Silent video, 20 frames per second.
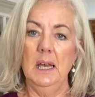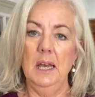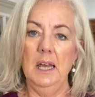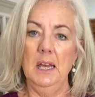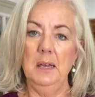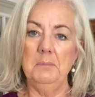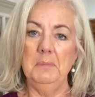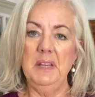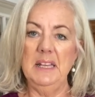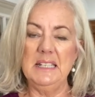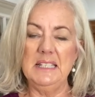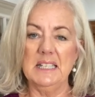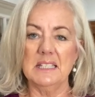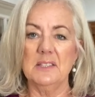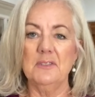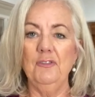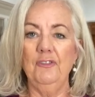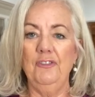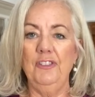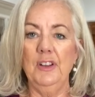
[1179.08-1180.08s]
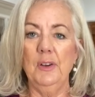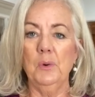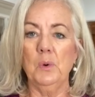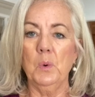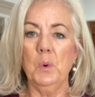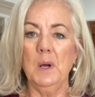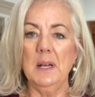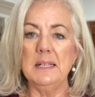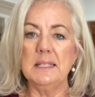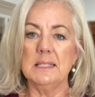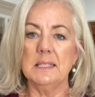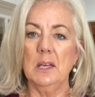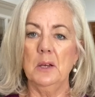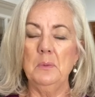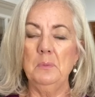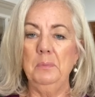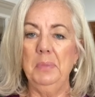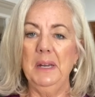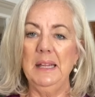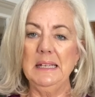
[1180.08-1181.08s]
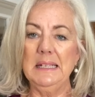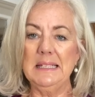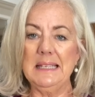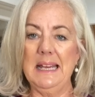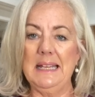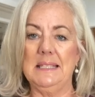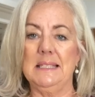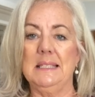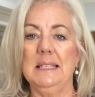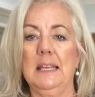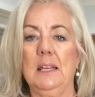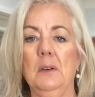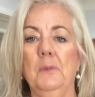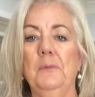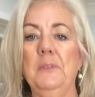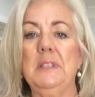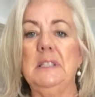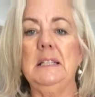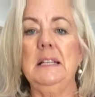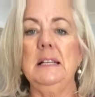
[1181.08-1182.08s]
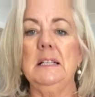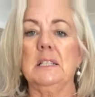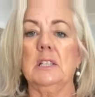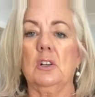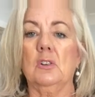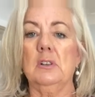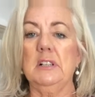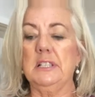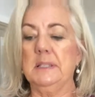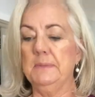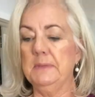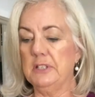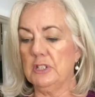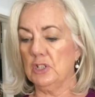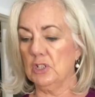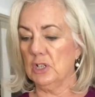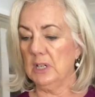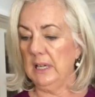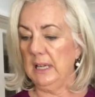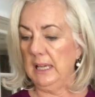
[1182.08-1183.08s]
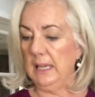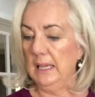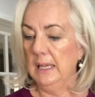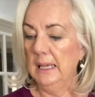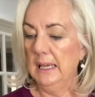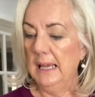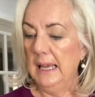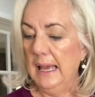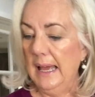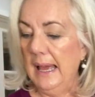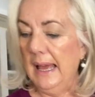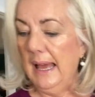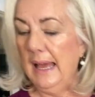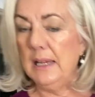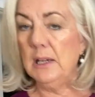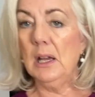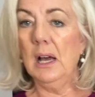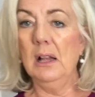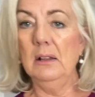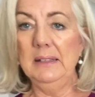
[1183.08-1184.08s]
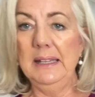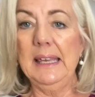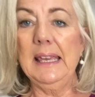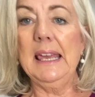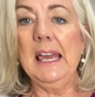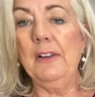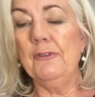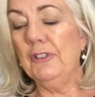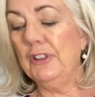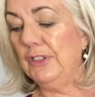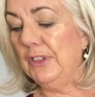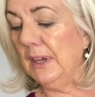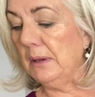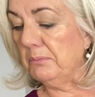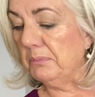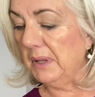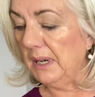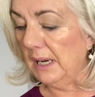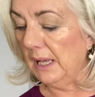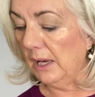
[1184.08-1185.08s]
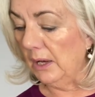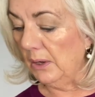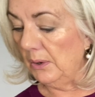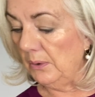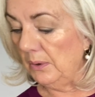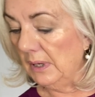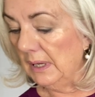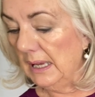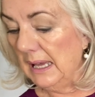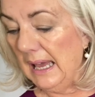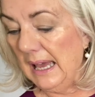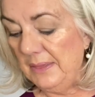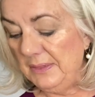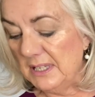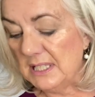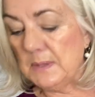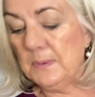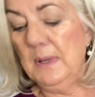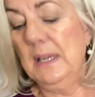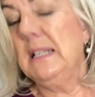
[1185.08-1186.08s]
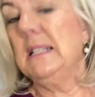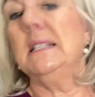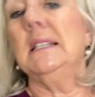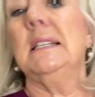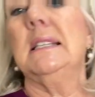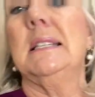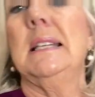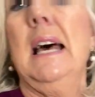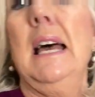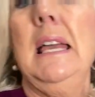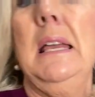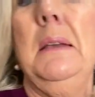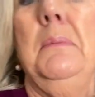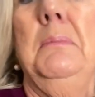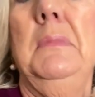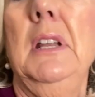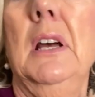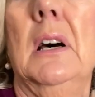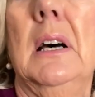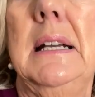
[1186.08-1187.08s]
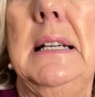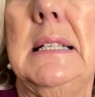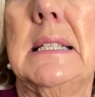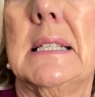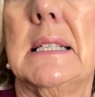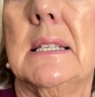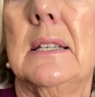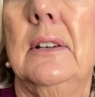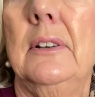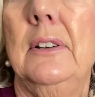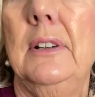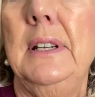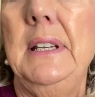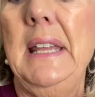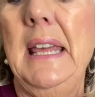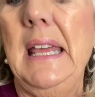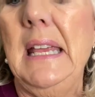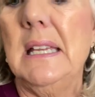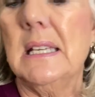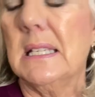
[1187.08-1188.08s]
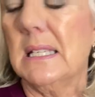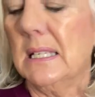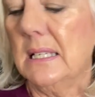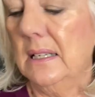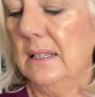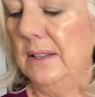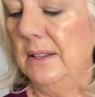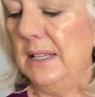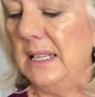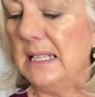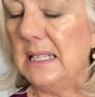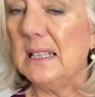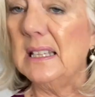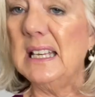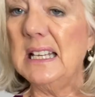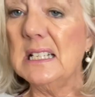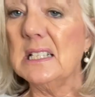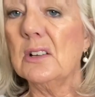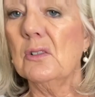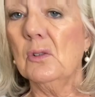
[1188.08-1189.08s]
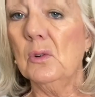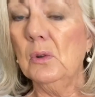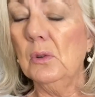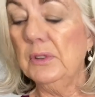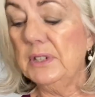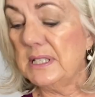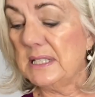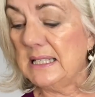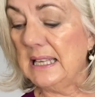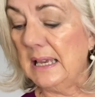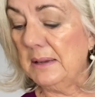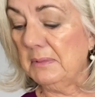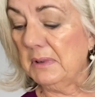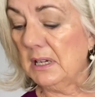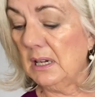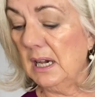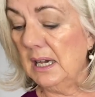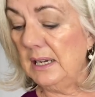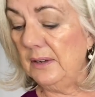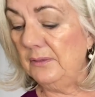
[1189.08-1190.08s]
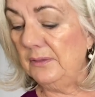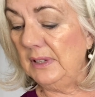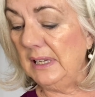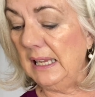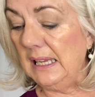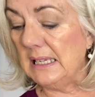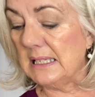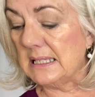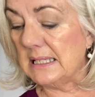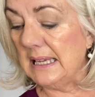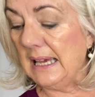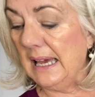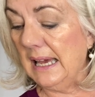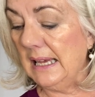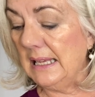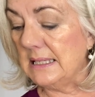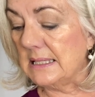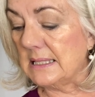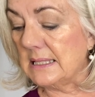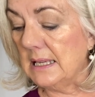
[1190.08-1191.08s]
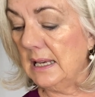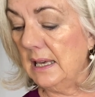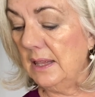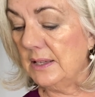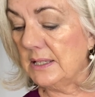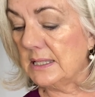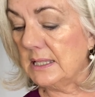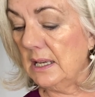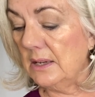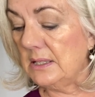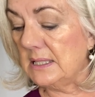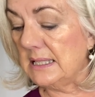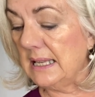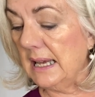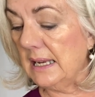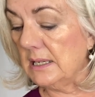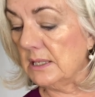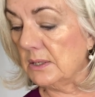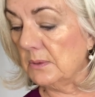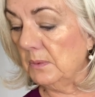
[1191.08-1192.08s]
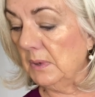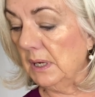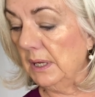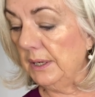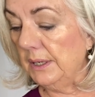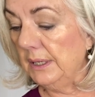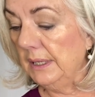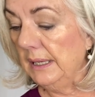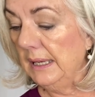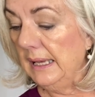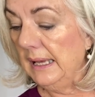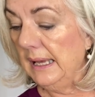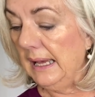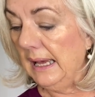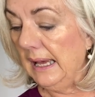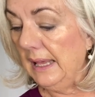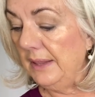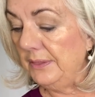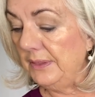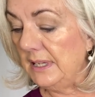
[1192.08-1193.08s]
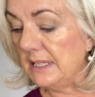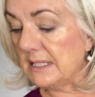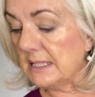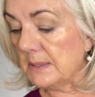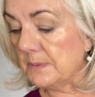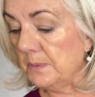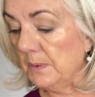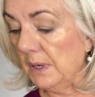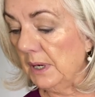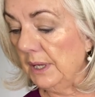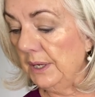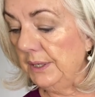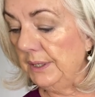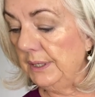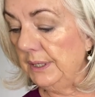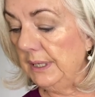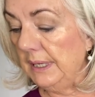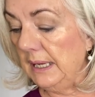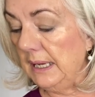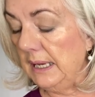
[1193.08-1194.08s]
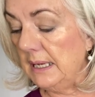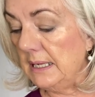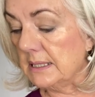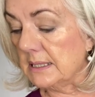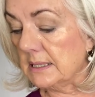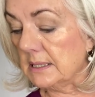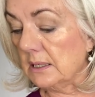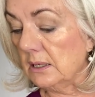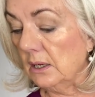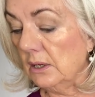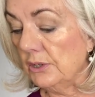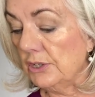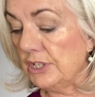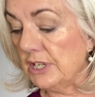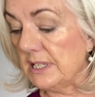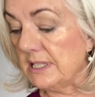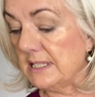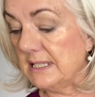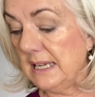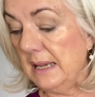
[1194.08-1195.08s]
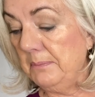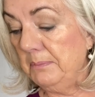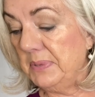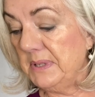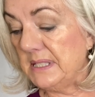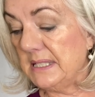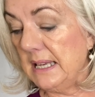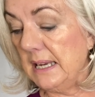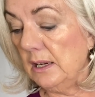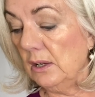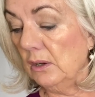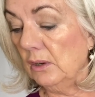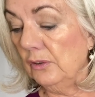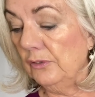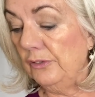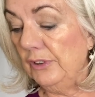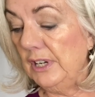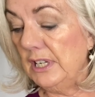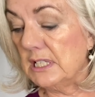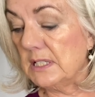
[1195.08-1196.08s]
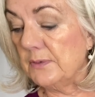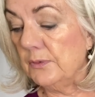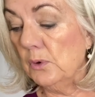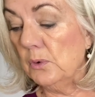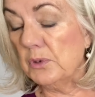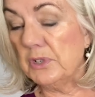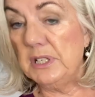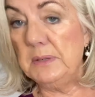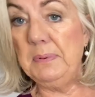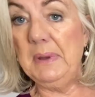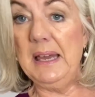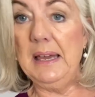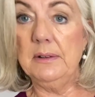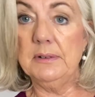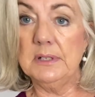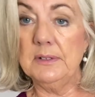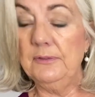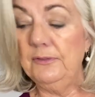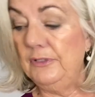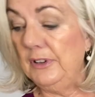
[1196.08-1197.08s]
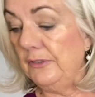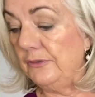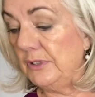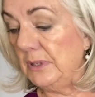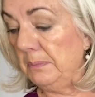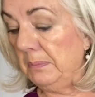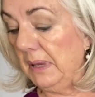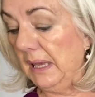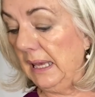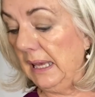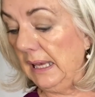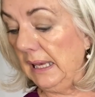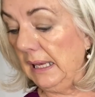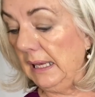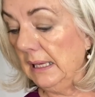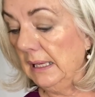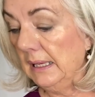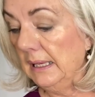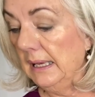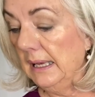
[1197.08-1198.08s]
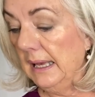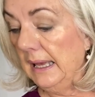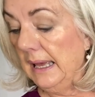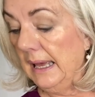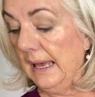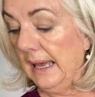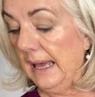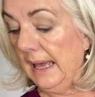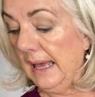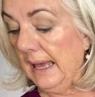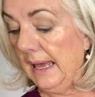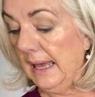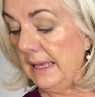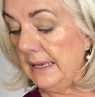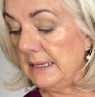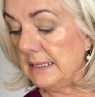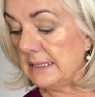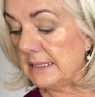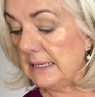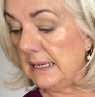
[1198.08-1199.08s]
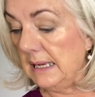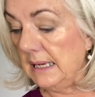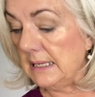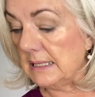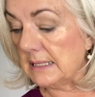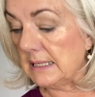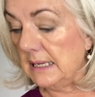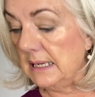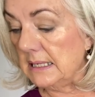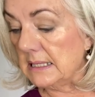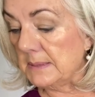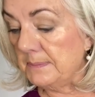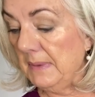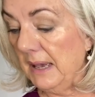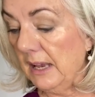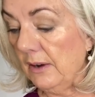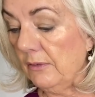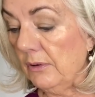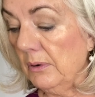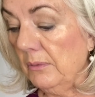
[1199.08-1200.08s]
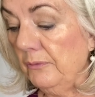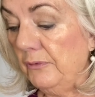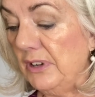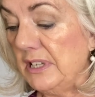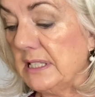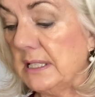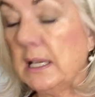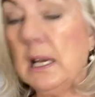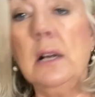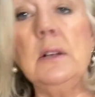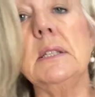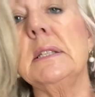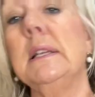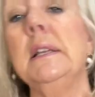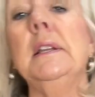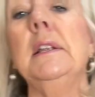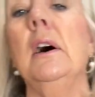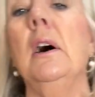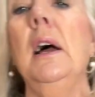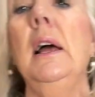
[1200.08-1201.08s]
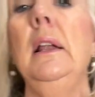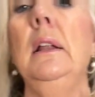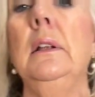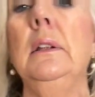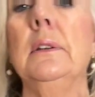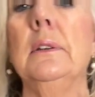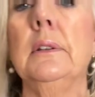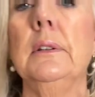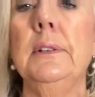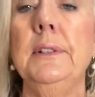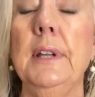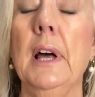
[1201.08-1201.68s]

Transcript: It doesn't feel quite so blingtastic. Obviously it's a Christmas tree, and I'll link everything below. And this one is the same nice knit. These are all the same kind of knit as the Sosandra one. And this one is got just 10% off, and it's £40.50. And it is made from viscose and nylon.